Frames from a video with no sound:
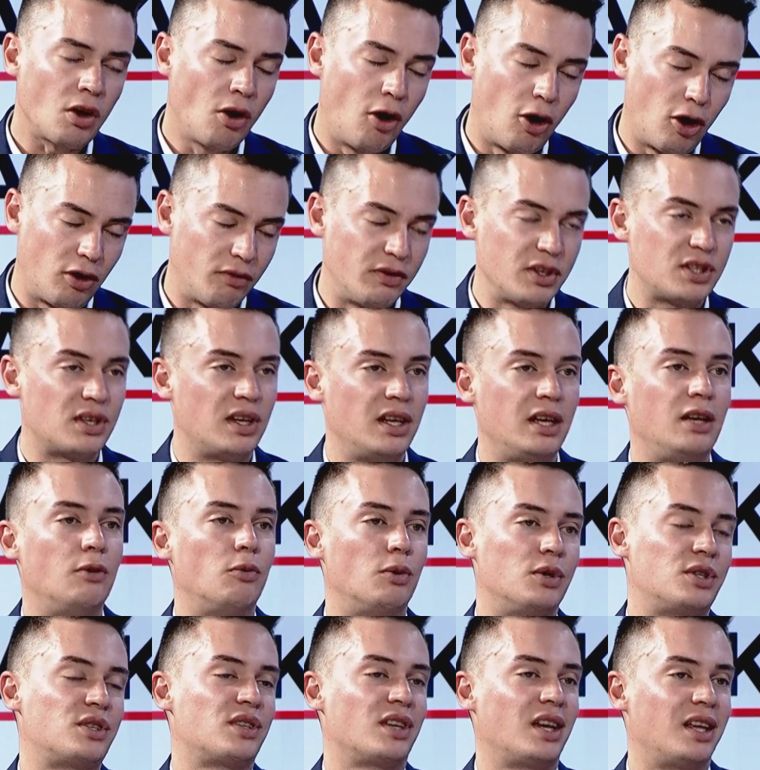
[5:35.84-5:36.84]
Obviously, he
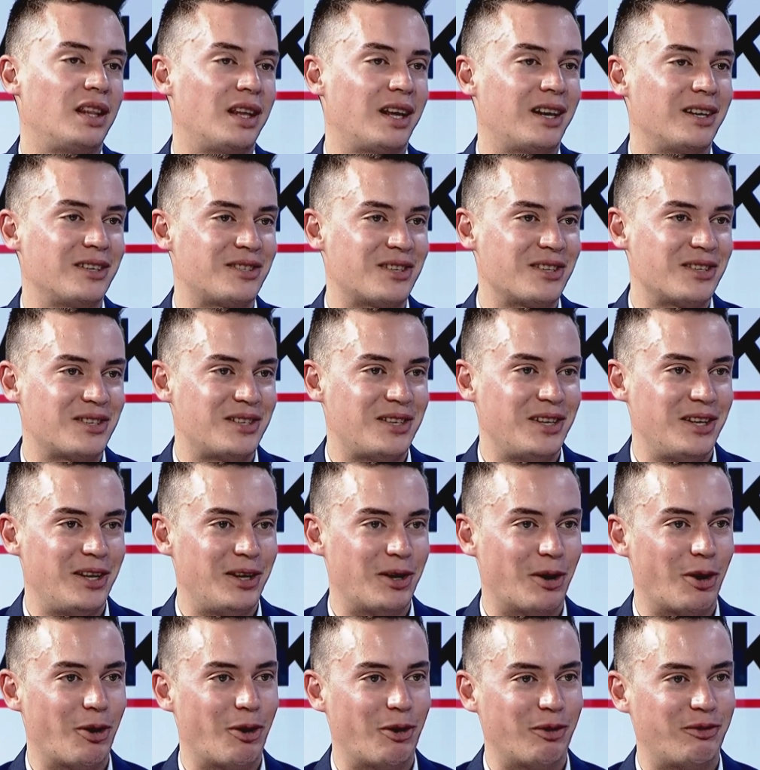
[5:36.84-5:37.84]
would say that as the
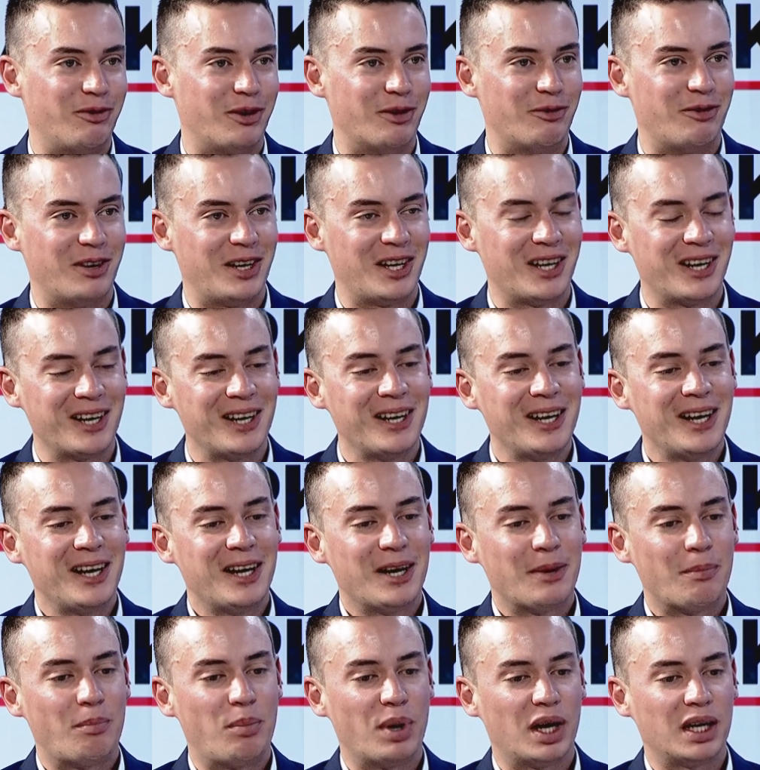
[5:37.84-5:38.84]
CEO of NVIDIA,
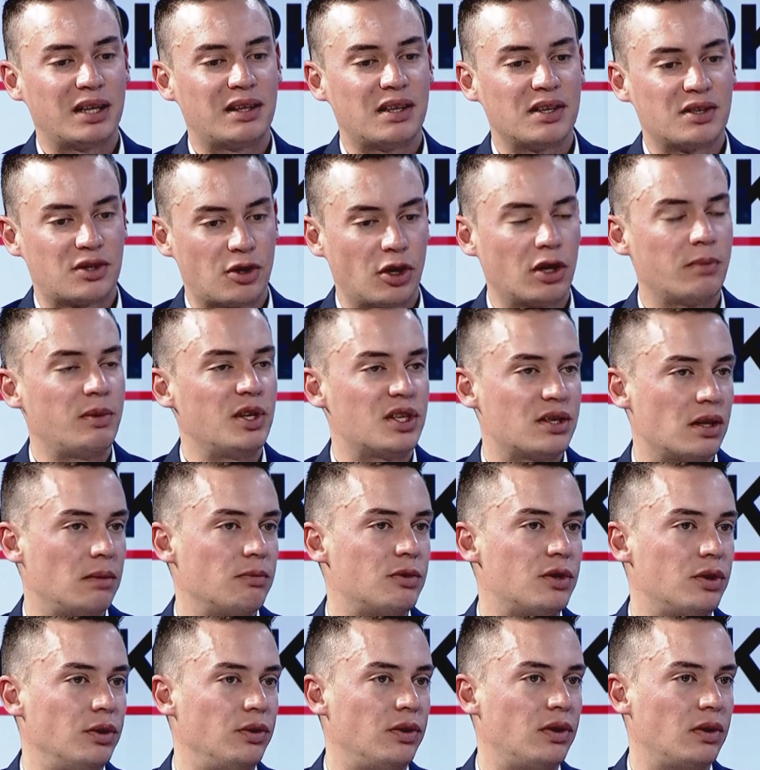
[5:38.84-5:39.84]
but there's got to be some
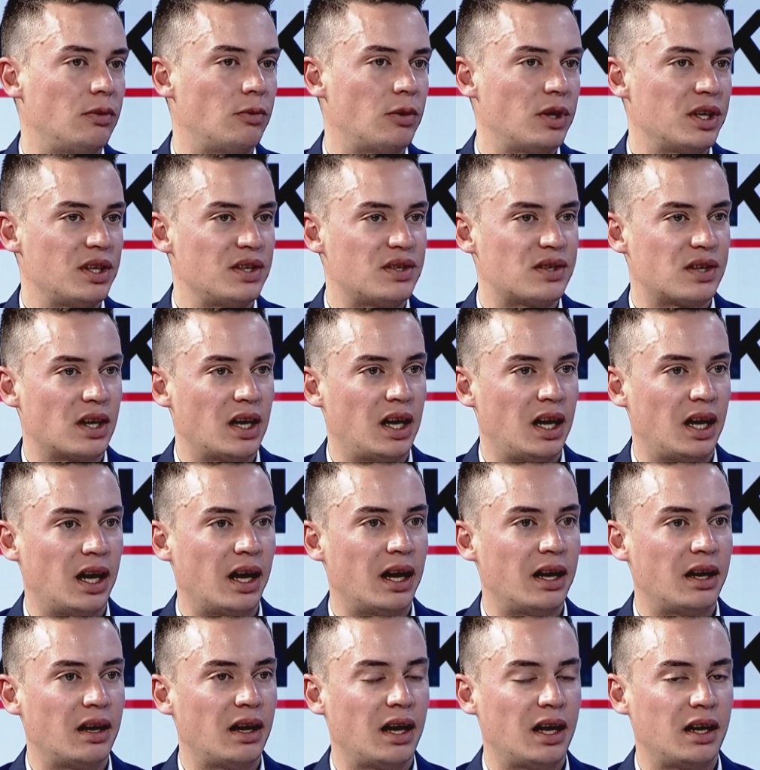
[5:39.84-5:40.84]
truth in what he's saying.
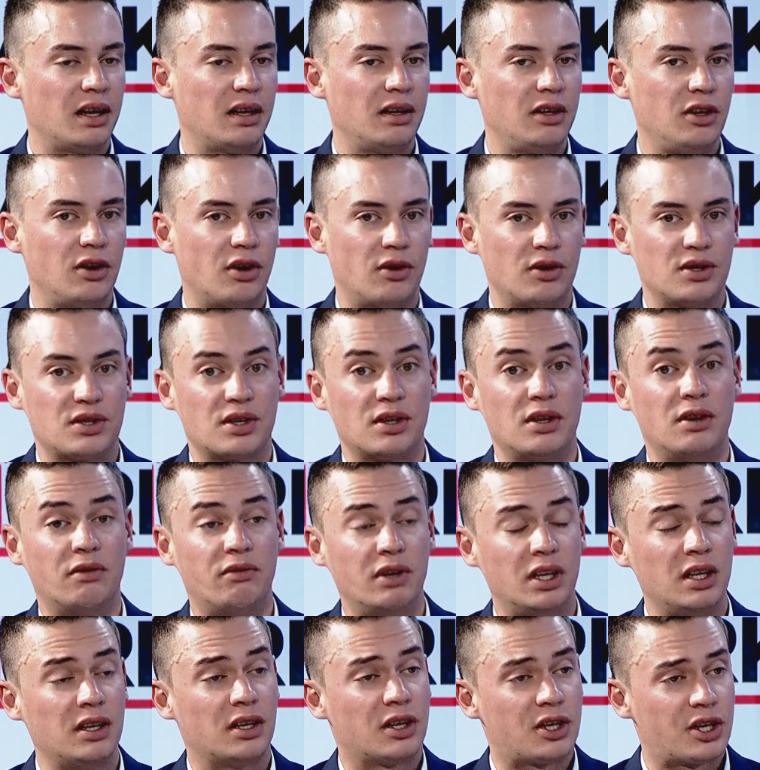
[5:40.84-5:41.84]
And as a
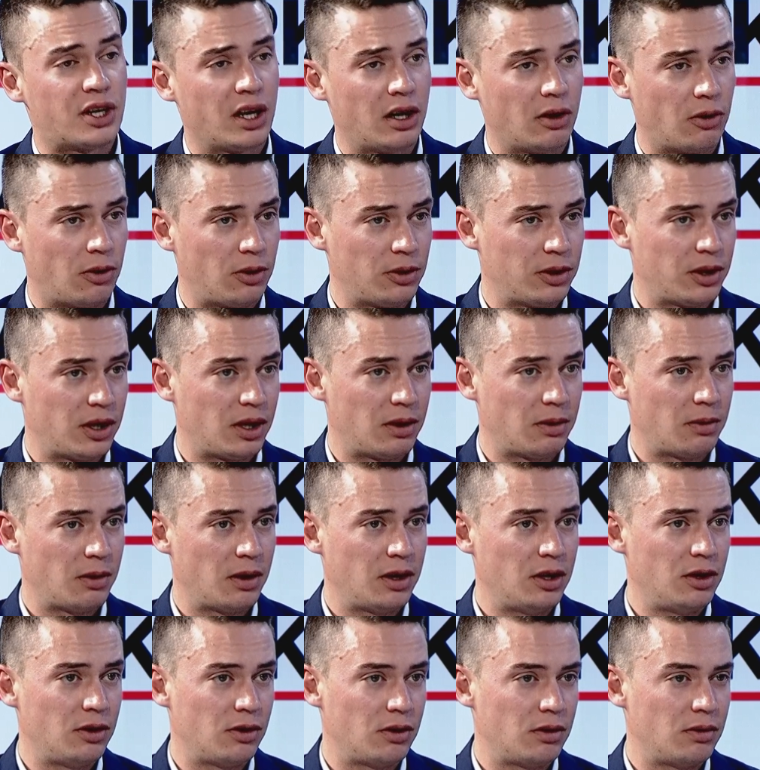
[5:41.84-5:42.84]
NVIDIA shareholder,
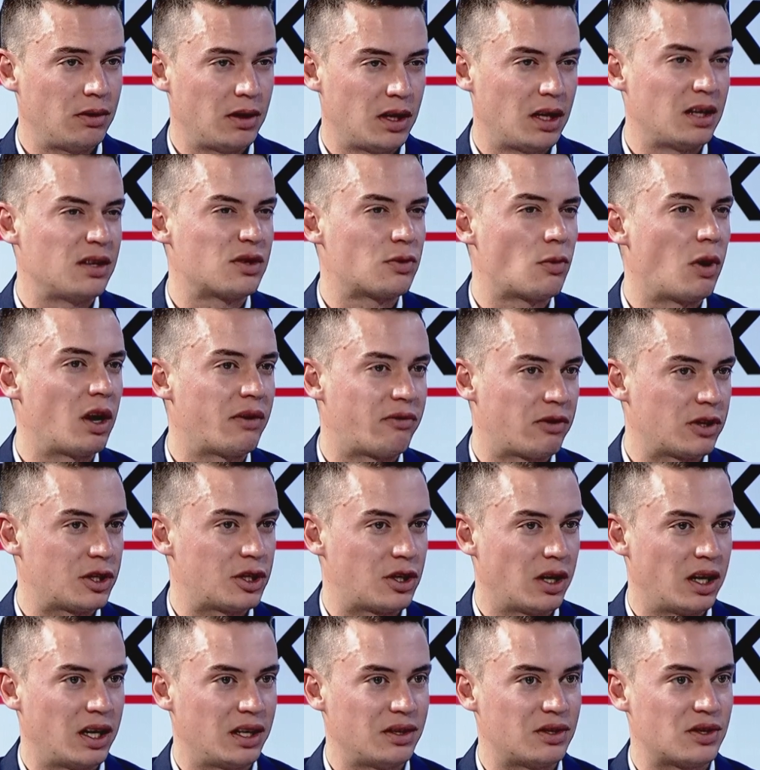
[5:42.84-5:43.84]
it is quite
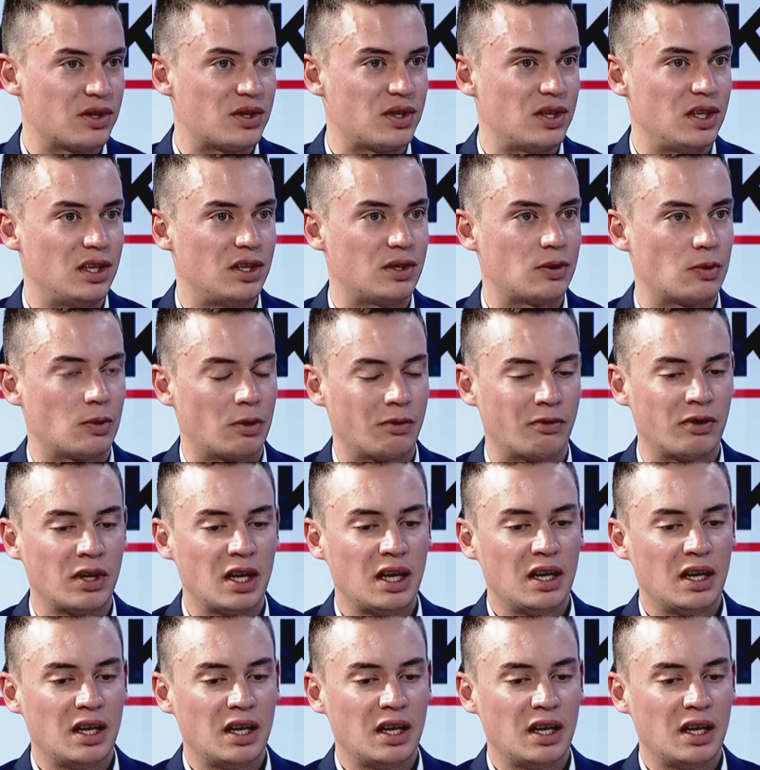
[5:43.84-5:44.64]
frustrating to see sort of